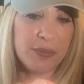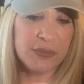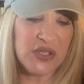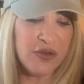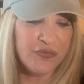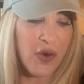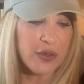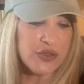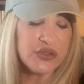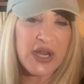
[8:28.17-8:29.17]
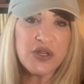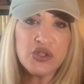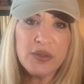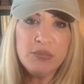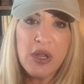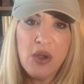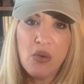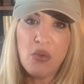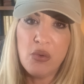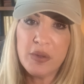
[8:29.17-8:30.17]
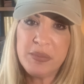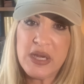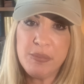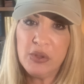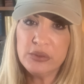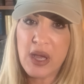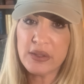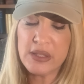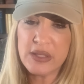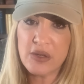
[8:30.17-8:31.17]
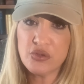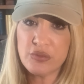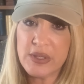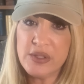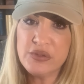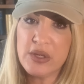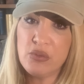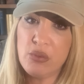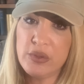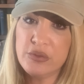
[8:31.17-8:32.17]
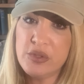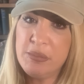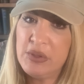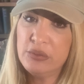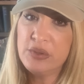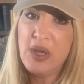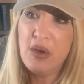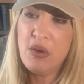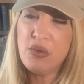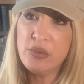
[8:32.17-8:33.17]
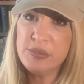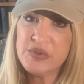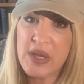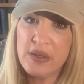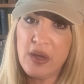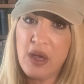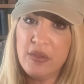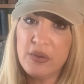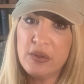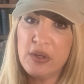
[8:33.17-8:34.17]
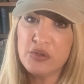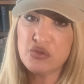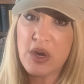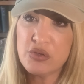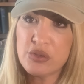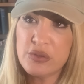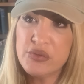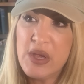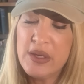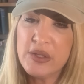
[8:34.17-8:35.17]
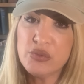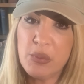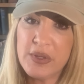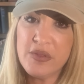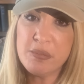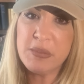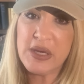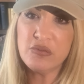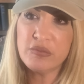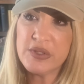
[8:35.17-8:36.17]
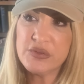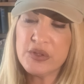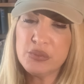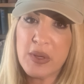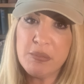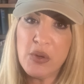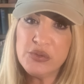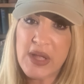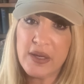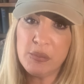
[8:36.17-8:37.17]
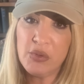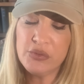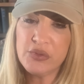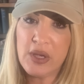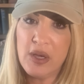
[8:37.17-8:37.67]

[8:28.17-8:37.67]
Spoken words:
deforestation, or people knocking down trees in order to build homes and other structures, is one of the main reasons why most animals